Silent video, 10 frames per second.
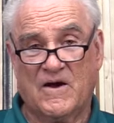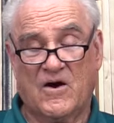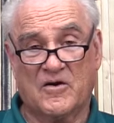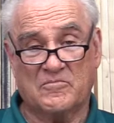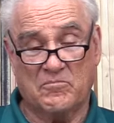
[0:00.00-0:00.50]

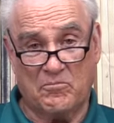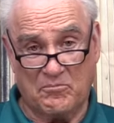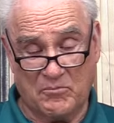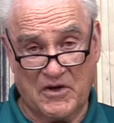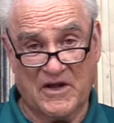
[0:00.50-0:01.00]
On
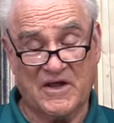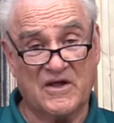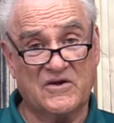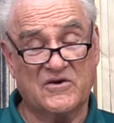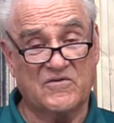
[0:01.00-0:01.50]
bloody
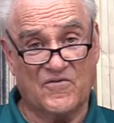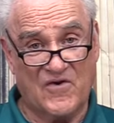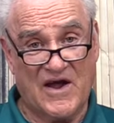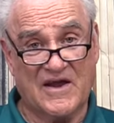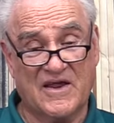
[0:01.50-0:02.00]
Good
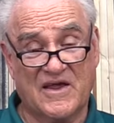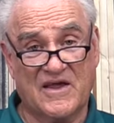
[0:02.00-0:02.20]
Friday,